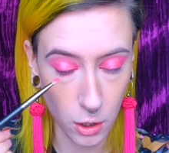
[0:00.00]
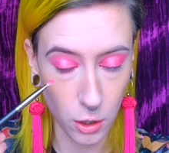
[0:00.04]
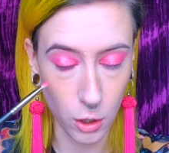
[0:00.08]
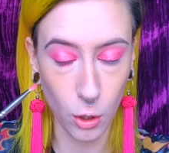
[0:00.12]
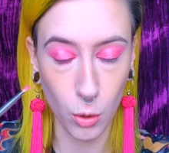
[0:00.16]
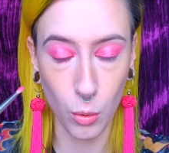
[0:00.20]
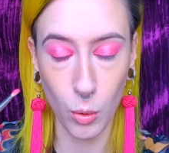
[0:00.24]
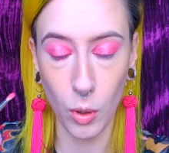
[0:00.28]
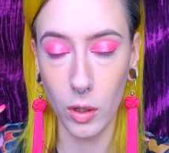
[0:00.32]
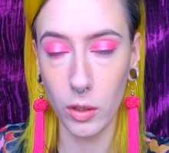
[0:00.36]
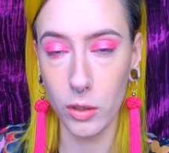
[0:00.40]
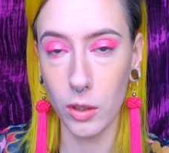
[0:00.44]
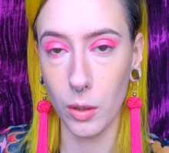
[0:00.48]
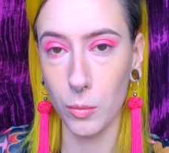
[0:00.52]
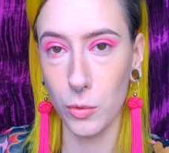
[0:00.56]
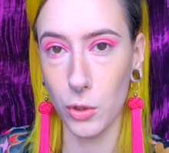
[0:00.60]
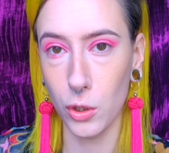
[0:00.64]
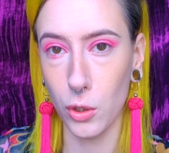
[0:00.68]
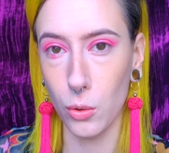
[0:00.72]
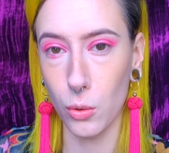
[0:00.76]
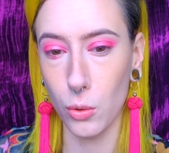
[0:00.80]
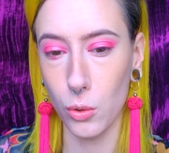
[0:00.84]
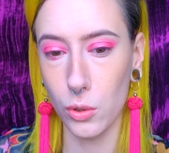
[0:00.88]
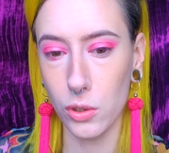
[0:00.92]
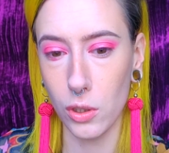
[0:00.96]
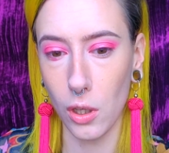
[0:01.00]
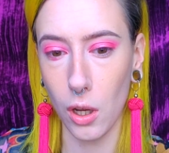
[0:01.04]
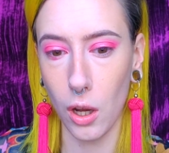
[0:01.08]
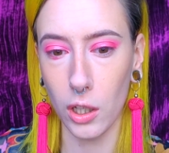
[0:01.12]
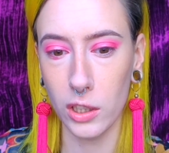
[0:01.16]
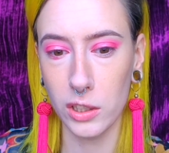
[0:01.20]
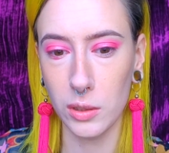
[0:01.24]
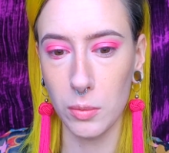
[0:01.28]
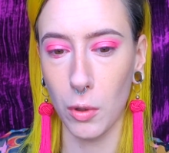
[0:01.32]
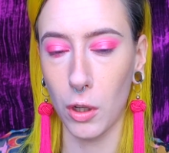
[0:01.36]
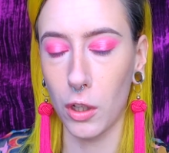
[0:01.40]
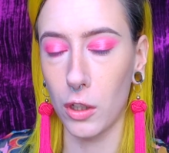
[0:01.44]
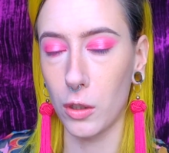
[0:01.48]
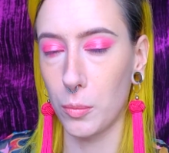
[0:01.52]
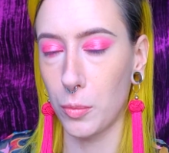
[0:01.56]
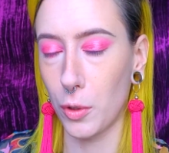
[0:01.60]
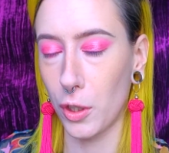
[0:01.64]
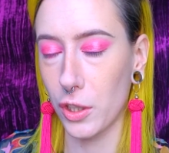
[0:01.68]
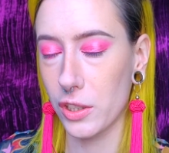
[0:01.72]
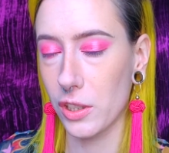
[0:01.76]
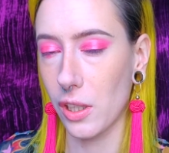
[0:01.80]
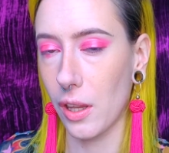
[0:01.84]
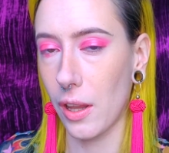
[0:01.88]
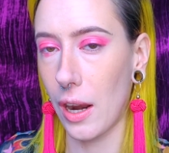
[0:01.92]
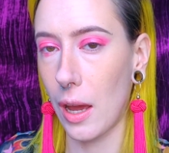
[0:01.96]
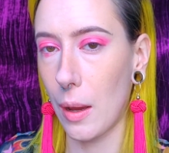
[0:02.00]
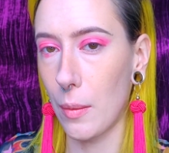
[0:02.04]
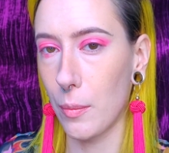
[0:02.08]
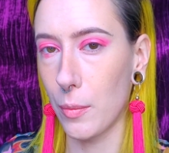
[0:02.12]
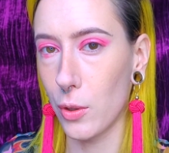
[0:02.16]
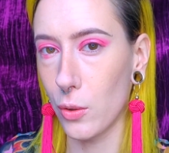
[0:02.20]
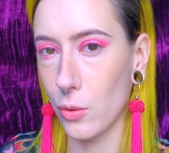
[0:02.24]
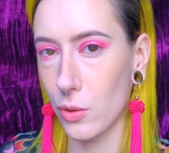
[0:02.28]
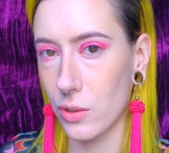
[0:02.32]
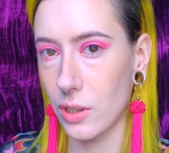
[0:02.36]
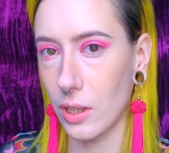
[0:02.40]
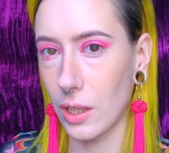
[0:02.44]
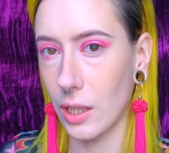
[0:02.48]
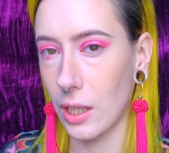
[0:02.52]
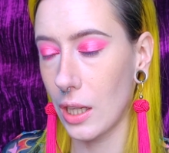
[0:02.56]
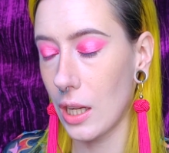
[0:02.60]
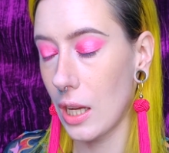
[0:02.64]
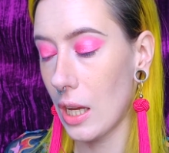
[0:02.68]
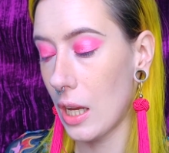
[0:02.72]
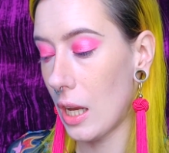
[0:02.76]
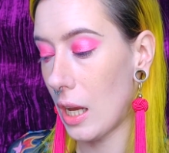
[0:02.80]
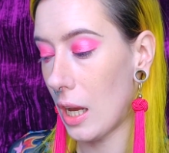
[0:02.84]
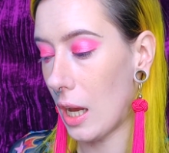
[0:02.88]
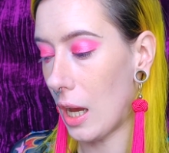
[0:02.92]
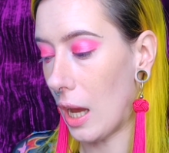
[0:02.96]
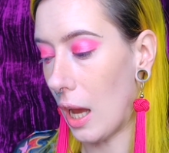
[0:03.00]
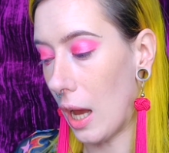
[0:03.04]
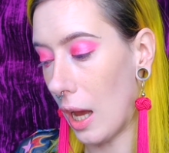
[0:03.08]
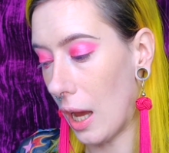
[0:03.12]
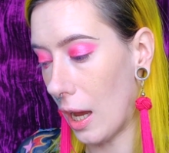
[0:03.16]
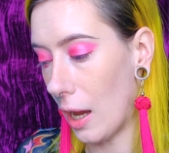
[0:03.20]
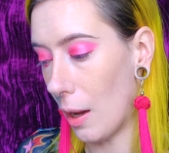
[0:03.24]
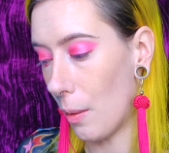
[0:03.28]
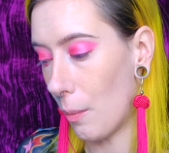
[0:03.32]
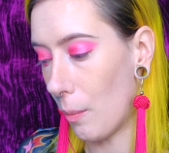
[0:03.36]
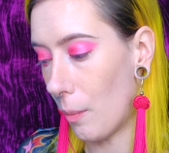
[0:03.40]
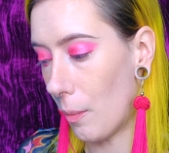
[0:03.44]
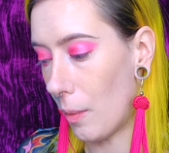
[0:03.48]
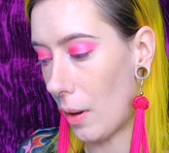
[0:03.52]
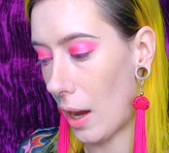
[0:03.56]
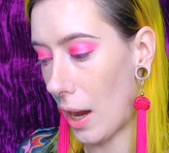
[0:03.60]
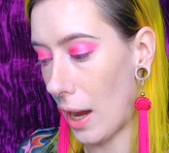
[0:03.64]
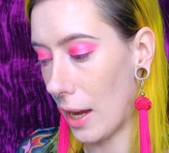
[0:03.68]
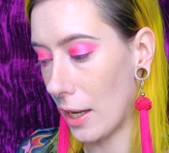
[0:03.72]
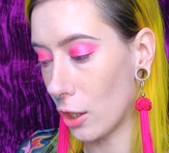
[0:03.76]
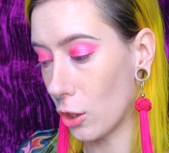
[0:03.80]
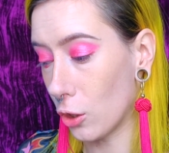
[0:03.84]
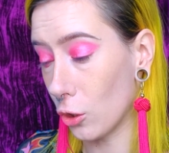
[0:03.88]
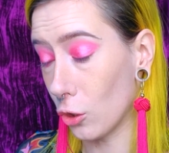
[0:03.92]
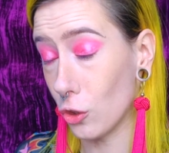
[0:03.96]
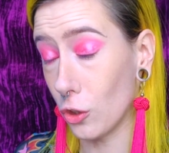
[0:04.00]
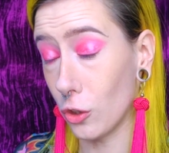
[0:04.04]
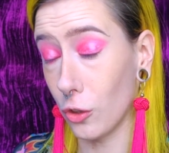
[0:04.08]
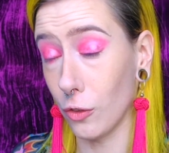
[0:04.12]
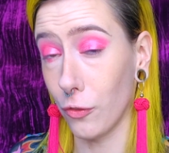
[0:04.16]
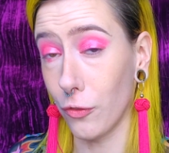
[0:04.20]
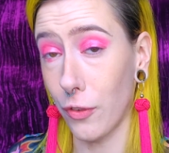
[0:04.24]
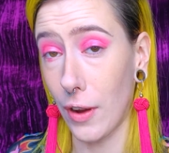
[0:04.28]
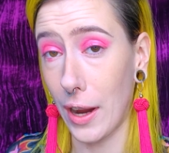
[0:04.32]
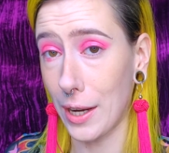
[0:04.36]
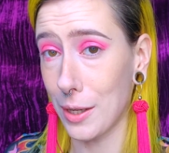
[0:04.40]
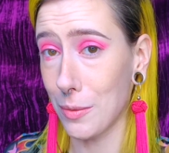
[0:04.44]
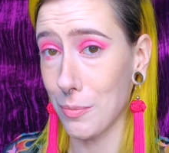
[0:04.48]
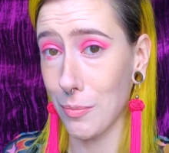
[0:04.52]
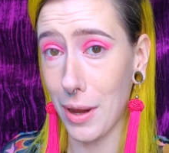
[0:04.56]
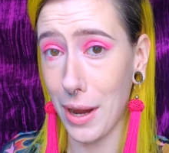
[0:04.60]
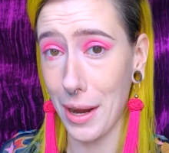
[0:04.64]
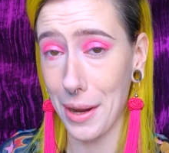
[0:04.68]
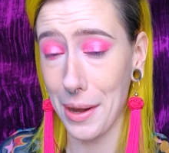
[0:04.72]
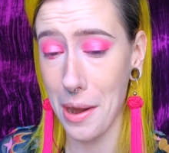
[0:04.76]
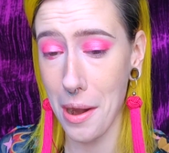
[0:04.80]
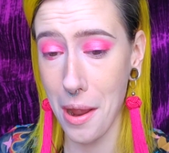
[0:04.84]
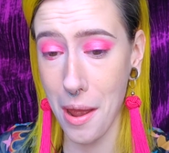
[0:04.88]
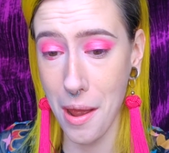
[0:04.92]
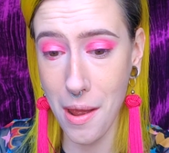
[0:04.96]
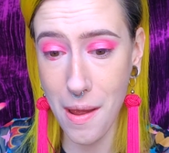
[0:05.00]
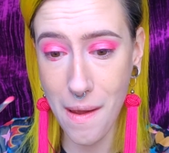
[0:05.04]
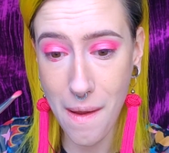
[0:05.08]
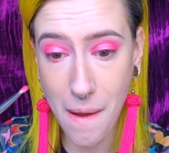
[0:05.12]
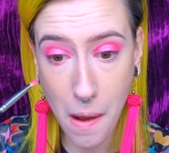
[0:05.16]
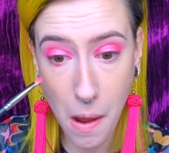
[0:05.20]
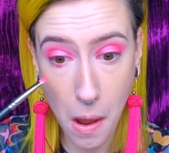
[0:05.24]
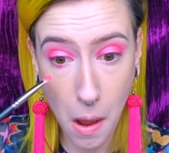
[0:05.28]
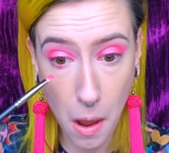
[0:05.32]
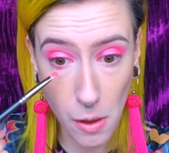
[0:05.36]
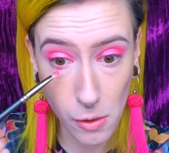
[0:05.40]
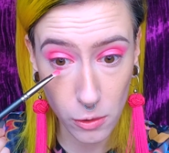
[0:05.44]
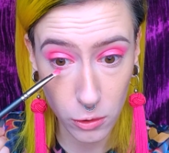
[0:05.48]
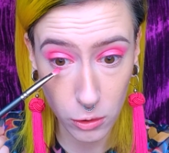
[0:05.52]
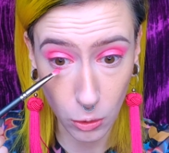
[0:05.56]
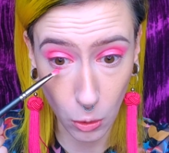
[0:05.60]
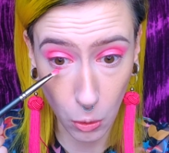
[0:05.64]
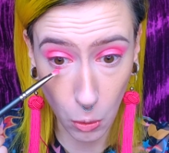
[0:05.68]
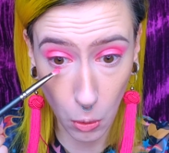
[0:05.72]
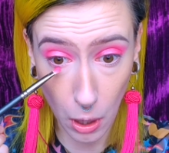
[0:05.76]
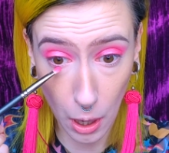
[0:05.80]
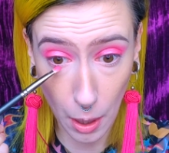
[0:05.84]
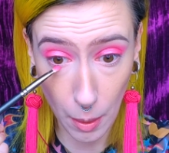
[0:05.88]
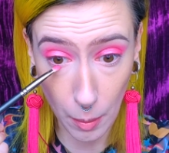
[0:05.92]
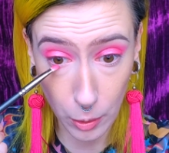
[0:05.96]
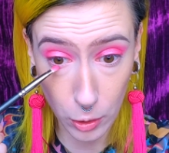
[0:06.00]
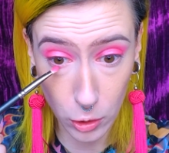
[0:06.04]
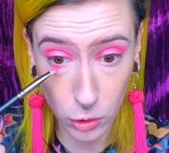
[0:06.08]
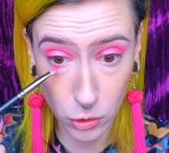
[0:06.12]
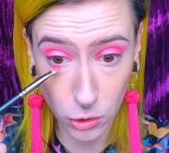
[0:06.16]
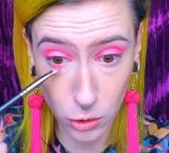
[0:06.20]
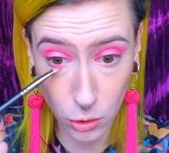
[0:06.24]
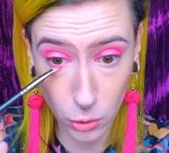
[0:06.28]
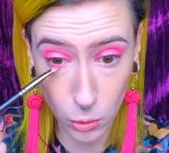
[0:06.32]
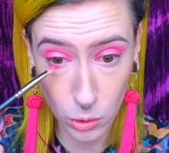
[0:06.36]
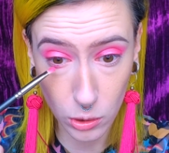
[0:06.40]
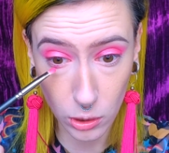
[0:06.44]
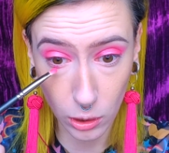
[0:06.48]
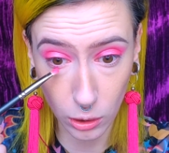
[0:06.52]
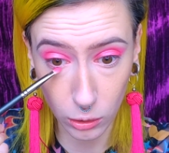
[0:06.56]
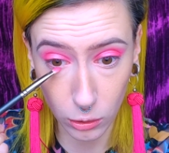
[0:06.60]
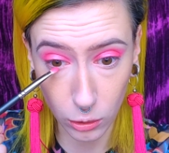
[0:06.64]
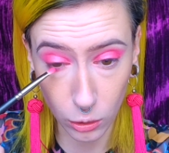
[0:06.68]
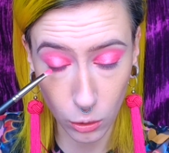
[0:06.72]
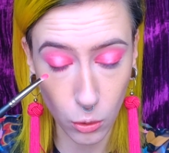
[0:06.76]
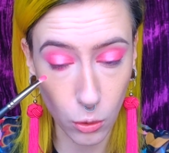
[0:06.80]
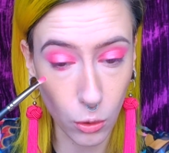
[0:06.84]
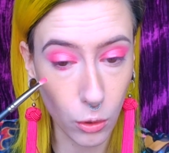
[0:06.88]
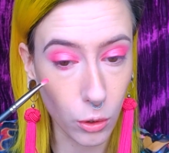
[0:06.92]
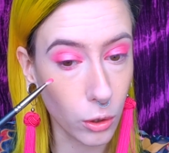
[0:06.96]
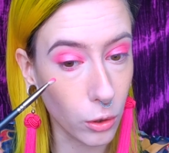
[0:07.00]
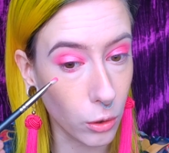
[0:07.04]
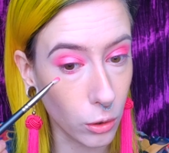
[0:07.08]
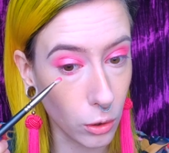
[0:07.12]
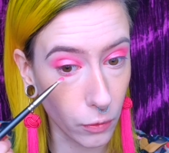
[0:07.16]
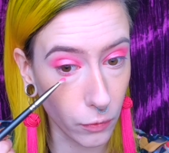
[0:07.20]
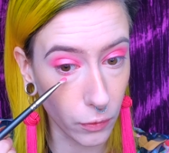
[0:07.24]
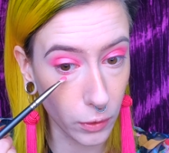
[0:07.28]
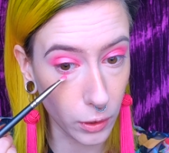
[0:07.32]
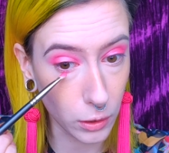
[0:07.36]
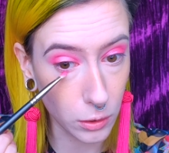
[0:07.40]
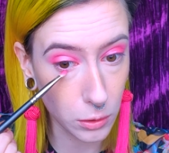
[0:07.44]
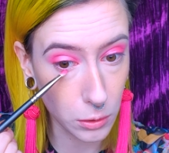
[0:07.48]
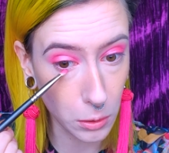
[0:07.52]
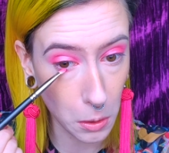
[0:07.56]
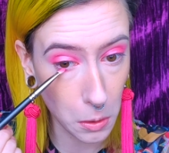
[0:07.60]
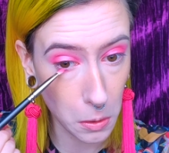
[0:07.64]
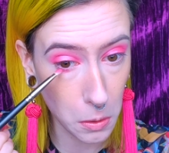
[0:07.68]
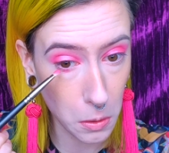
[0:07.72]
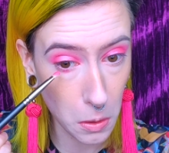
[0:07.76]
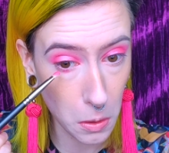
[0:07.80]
You're welcome to use a smaller brush than I'm using. I couldn't find mine. So I'm just using the corner of this.